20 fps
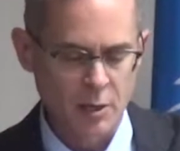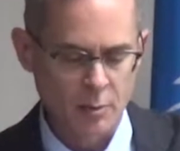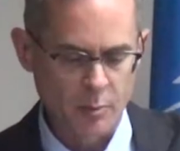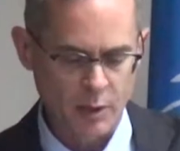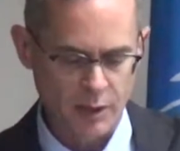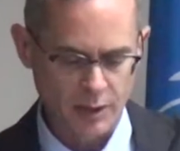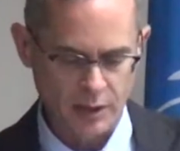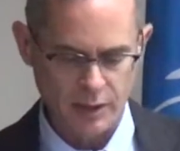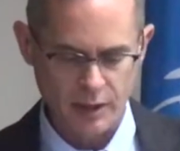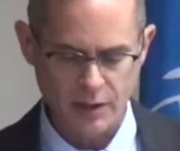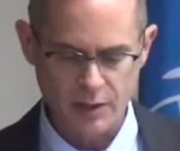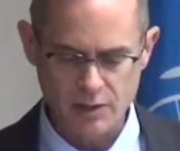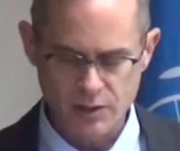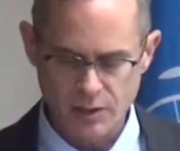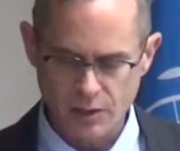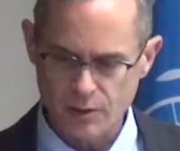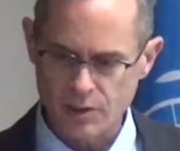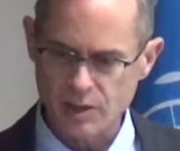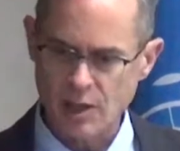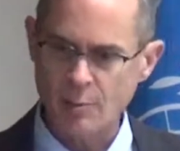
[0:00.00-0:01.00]
But
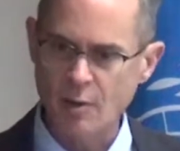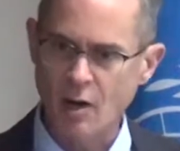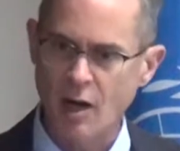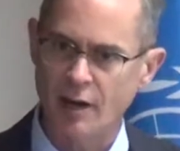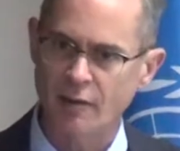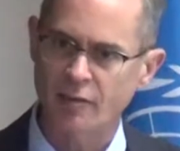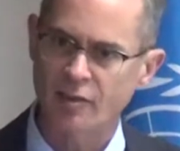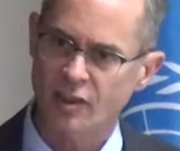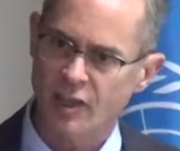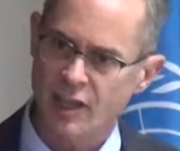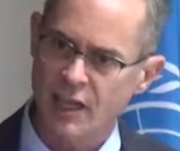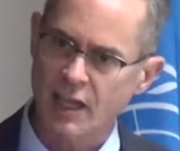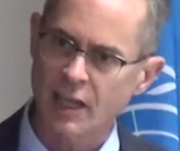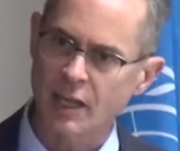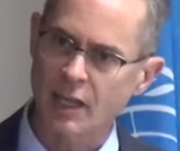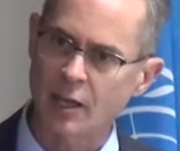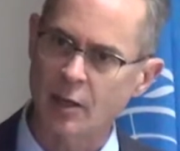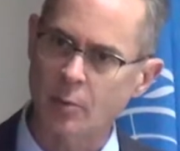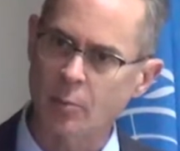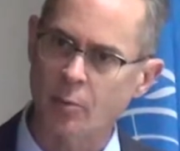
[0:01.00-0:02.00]
there's some kind of
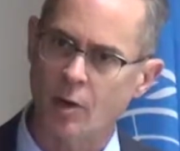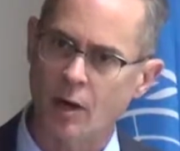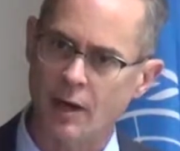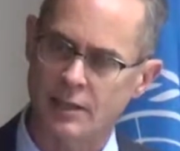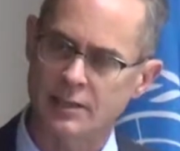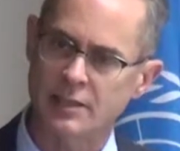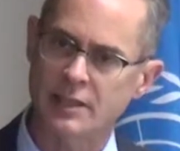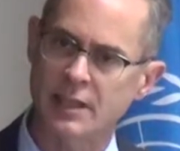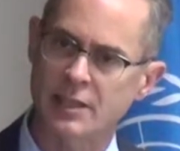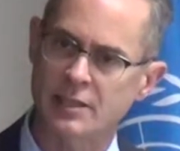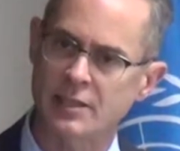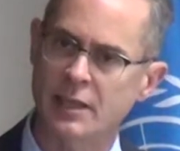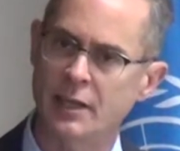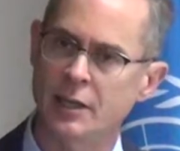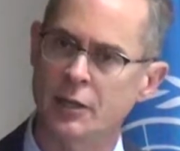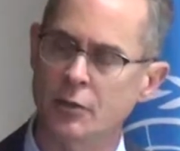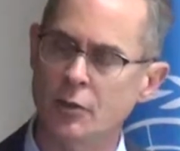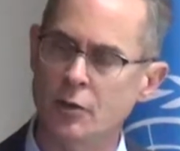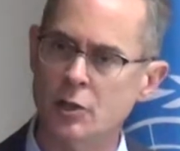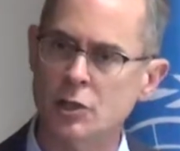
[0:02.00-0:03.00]
thinking process and
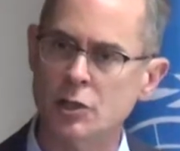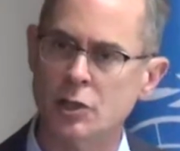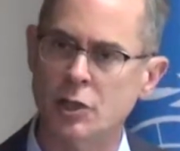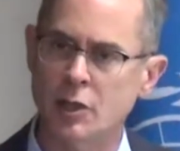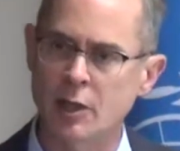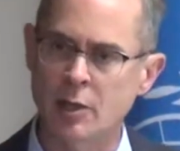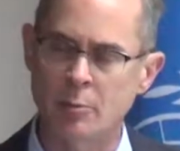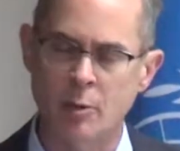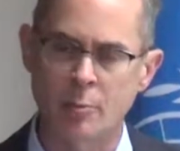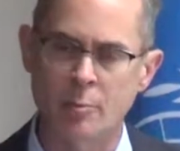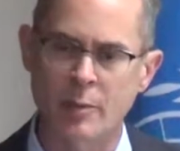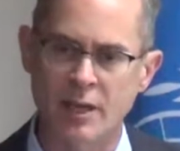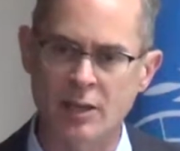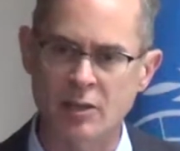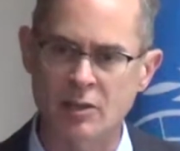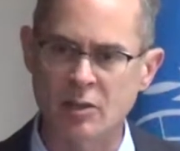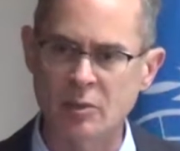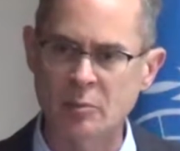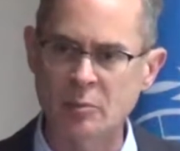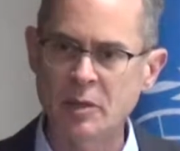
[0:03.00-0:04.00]
inertia and
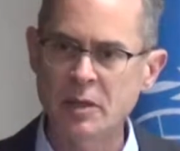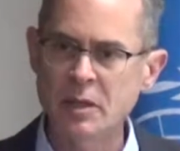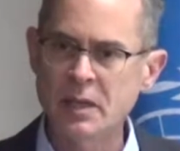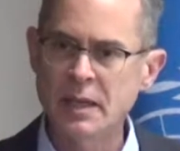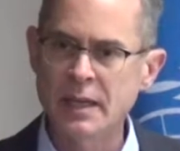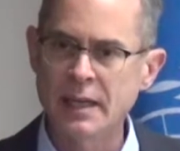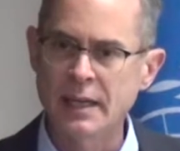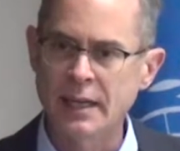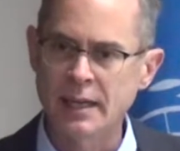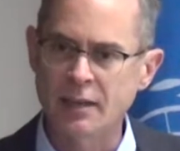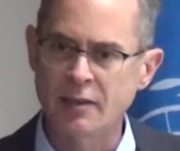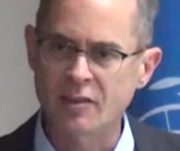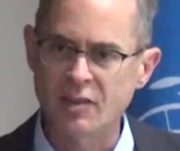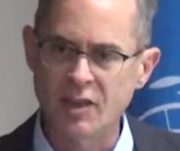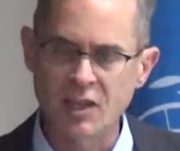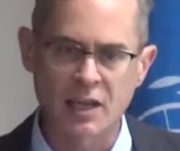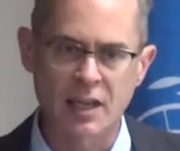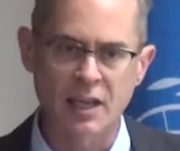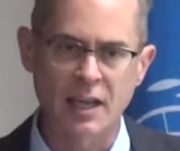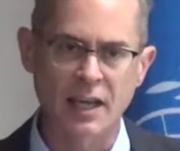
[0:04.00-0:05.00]
momentum in
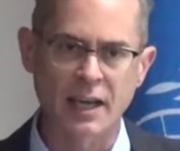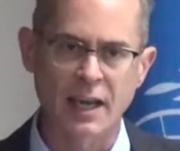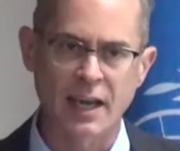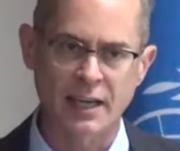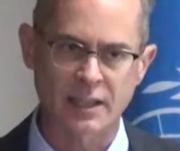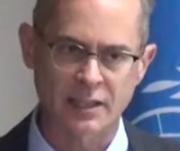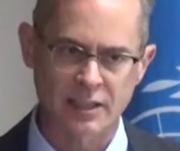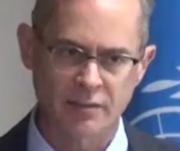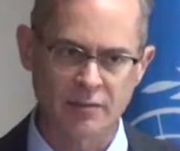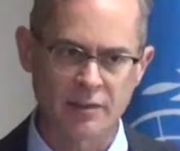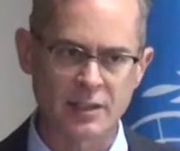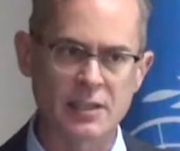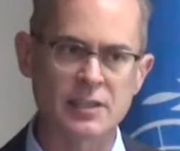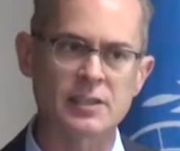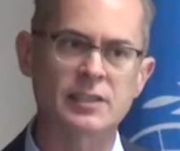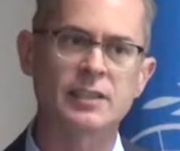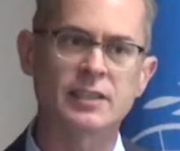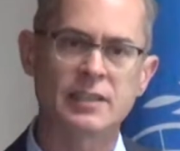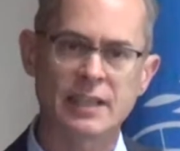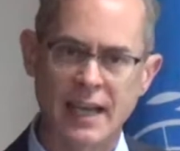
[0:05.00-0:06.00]
thinking and
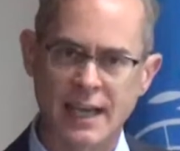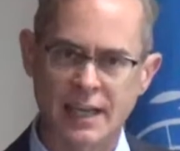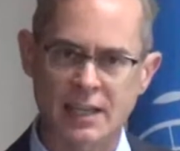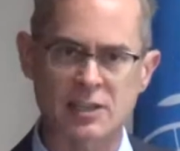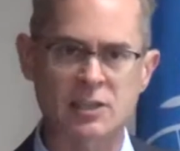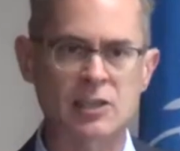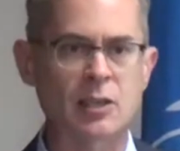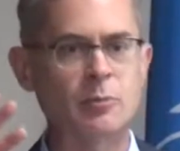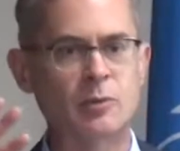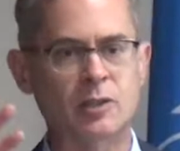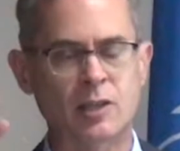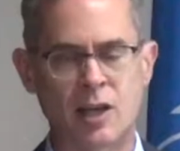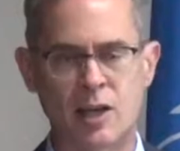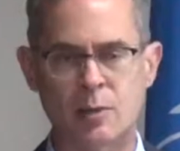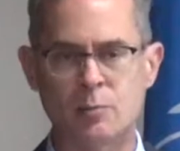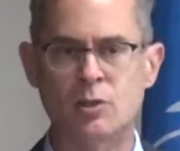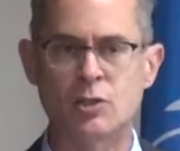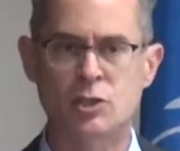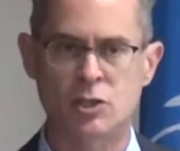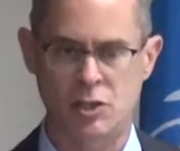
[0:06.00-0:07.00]
activities that takes some
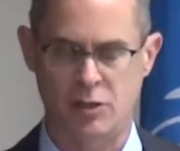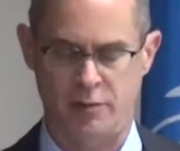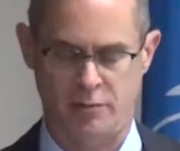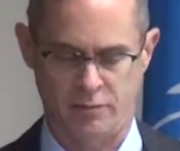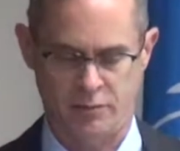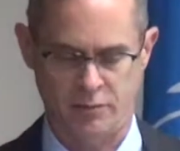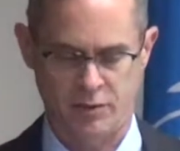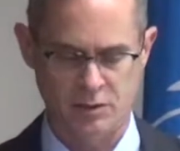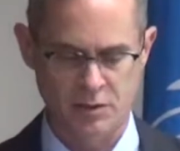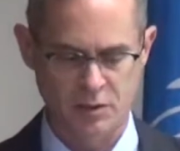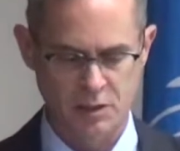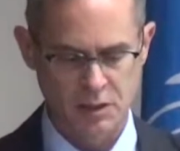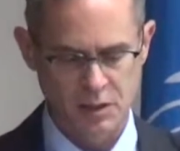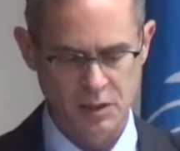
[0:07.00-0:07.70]
time to shift.